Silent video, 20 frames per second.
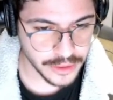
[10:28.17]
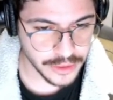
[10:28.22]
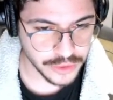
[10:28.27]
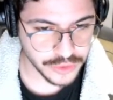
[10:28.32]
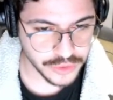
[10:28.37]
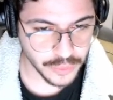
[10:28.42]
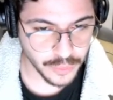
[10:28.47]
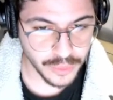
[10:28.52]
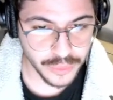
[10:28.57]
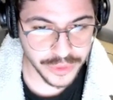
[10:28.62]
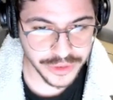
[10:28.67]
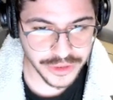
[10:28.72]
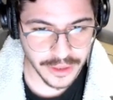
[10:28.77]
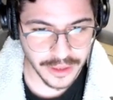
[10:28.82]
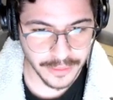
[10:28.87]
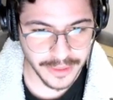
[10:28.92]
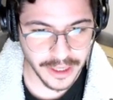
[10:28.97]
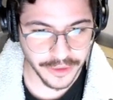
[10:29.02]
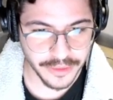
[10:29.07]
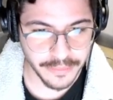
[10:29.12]
So when we
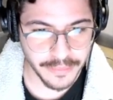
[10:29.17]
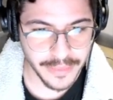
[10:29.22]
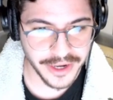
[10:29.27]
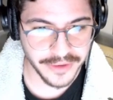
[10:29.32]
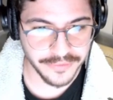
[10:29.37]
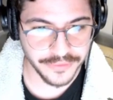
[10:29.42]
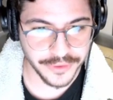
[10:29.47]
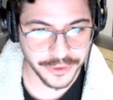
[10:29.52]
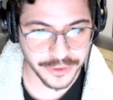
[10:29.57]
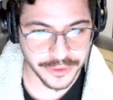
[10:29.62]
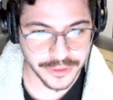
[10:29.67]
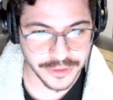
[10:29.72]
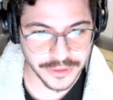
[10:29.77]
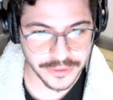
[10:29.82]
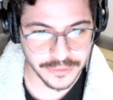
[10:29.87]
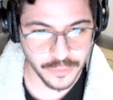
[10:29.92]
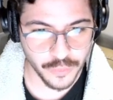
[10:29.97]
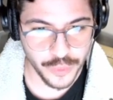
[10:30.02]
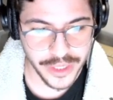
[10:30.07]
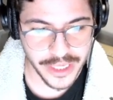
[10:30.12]
talk about the
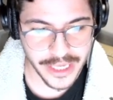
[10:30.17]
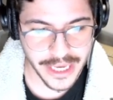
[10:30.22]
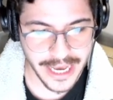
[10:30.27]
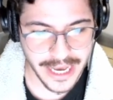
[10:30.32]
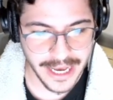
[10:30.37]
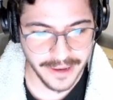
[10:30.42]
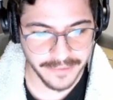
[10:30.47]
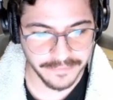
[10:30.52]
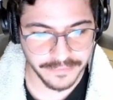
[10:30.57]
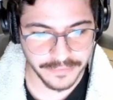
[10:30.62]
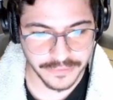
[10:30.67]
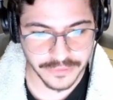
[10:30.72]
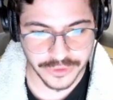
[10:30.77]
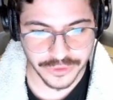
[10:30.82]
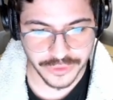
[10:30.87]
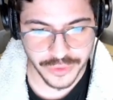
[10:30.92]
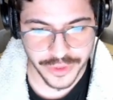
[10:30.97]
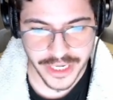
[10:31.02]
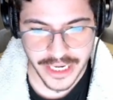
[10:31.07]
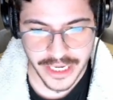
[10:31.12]
metaverse, we have
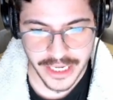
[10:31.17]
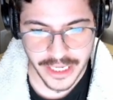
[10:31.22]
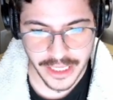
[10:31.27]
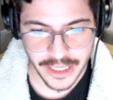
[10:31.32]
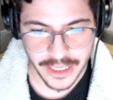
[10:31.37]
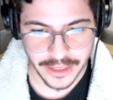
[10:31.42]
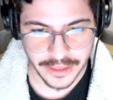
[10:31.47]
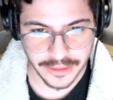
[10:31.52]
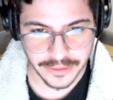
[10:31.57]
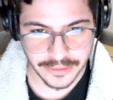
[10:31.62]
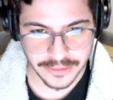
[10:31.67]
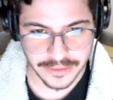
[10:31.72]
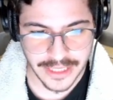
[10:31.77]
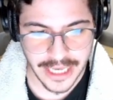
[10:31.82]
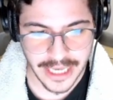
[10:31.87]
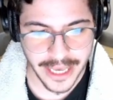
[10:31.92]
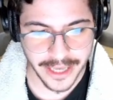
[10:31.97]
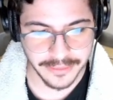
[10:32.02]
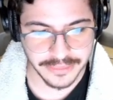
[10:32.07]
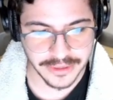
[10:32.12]
three
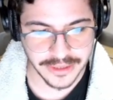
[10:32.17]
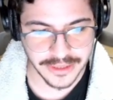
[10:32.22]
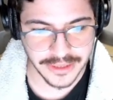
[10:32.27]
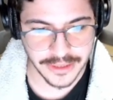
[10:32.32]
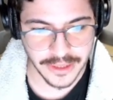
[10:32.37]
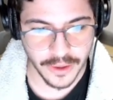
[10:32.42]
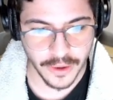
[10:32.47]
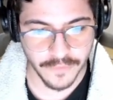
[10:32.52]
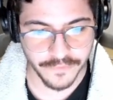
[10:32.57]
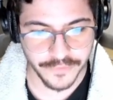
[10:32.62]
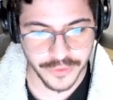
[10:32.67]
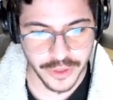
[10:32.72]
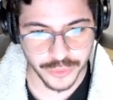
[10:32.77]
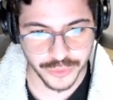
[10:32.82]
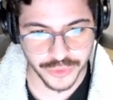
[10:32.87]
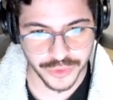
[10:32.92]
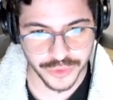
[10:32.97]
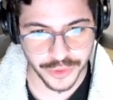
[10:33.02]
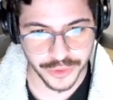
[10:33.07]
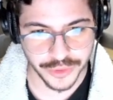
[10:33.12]
types of
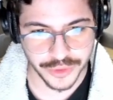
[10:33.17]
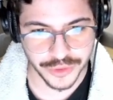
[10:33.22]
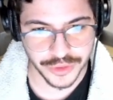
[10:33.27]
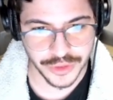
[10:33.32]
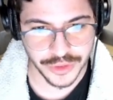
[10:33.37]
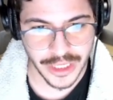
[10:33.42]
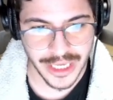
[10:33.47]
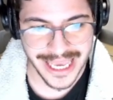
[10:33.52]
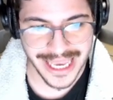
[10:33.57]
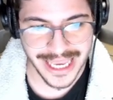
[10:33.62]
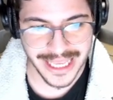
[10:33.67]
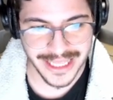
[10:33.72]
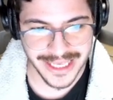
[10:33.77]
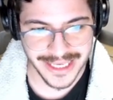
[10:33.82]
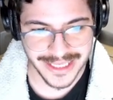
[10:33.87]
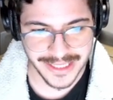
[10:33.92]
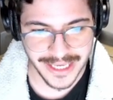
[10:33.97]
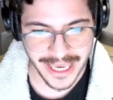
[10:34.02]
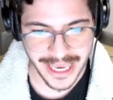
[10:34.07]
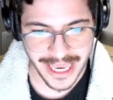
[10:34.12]
users. In
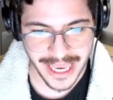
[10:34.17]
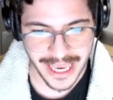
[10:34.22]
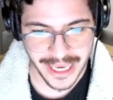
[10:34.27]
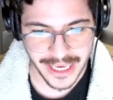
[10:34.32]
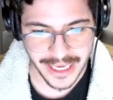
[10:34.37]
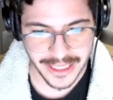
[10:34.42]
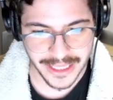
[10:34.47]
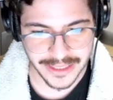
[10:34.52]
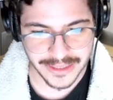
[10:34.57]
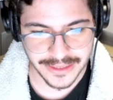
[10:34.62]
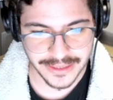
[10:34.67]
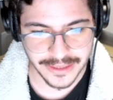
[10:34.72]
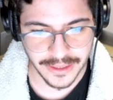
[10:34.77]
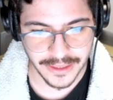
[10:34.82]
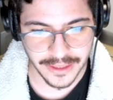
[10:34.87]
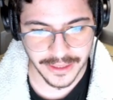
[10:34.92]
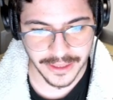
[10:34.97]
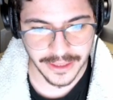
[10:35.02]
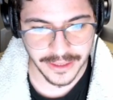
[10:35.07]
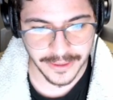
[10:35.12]
this case,
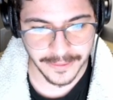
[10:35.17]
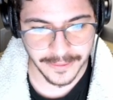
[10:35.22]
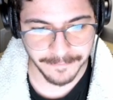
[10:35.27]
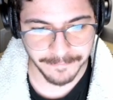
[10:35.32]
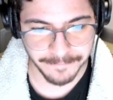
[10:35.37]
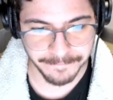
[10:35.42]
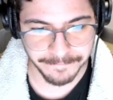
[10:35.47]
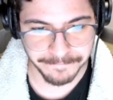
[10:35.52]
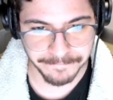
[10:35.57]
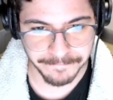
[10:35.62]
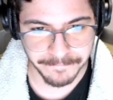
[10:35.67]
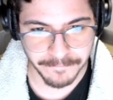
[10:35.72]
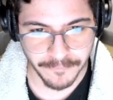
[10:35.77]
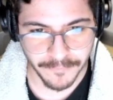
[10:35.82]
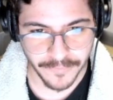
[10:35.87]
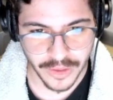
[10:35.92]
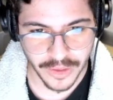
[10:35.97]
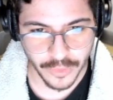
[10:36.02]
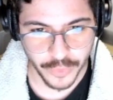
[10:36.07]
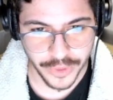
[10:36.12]

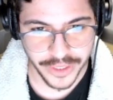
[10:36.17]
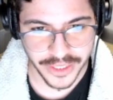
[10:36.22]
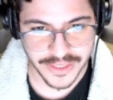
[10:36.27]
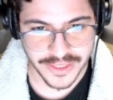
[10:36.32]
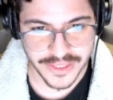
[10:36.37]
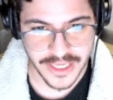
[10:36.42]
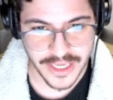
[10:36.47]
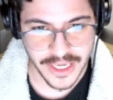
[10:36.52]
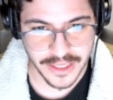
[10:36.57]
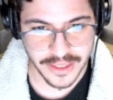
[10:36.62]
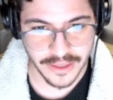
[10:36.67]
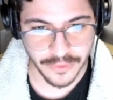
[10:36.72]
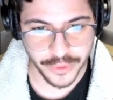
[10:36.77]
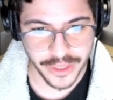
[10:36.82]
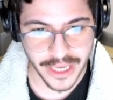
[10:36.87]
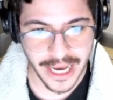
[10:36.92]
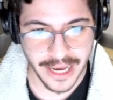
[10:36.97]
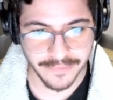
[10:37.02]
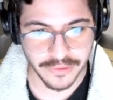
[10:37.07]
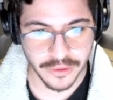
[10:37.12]
we can see that
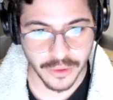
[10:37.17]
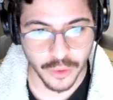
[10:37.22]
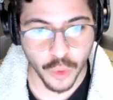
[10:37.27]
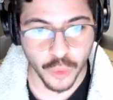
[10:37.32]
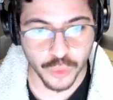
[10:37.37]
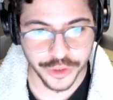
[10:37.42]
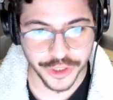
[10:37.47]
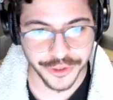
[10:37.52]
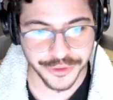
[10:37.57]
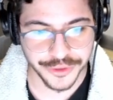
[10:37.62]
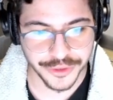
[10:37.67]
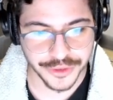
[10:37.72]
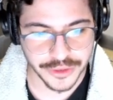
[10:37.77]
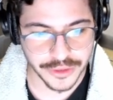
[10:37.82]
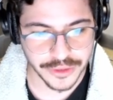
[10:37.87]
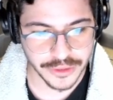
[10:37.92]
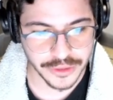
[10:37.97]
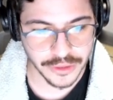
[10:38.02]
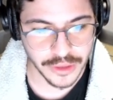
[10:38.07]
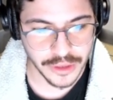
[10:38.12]
we have
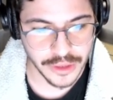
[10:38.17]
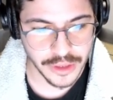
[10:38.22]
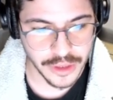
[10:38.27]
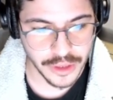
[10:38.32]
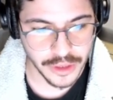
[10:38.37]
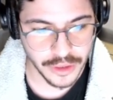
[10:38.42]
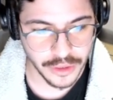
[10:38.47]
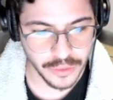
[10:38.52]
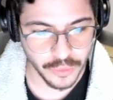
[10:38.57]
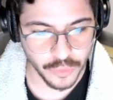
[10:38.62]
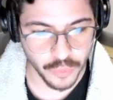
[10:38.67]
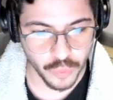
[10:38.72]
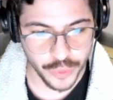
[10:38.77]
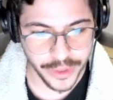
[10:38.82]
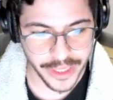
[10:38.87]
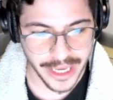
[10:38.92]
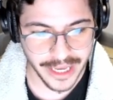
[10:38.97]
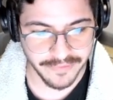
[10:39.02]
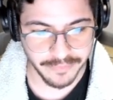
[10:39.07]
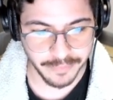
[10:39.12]
owners,
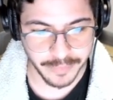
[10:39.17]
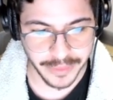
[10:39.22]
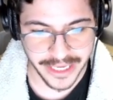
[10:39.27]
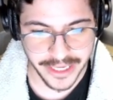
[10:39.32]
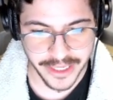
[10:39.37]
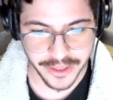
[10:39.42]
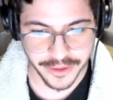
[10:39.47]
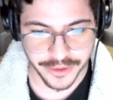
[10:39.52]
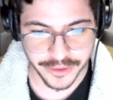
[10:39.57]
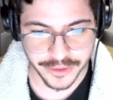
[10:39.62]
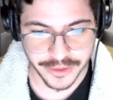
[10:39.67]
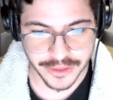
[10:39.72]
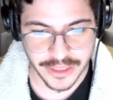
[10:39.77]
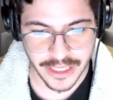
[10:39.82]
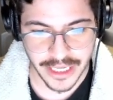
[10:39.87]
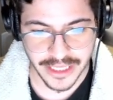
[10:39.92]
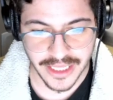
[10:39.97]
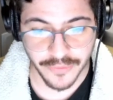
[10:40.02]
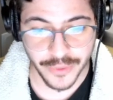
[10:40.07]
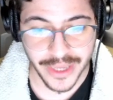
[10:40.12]
we have
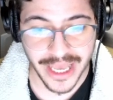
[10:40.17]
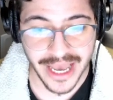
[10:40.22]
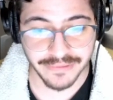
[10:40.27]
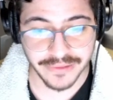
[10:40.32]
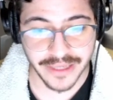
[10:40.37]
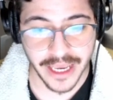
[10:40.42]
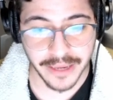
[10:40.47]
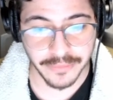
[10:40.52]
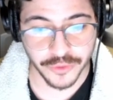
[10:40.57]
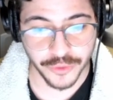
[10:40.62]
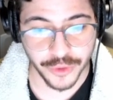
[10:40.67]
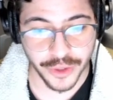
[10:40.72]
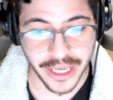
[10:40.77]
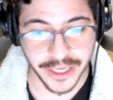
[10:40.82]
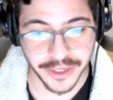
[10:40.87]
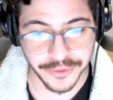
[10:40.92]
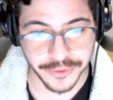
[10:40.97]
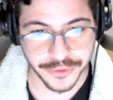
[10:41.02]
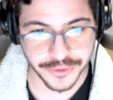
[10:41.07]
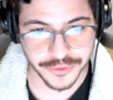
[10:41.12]
players, and then we have game
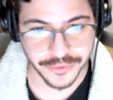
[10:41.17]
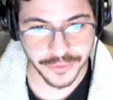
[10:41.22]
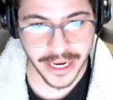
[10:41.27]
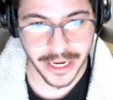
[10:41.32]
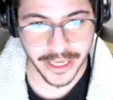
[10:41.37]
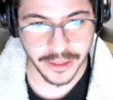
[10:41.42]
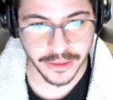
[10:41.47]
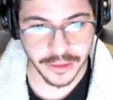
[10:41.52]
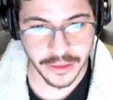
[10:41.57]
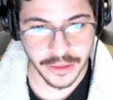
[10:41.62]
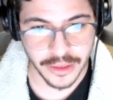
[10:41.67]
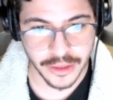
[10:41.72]
creators, right?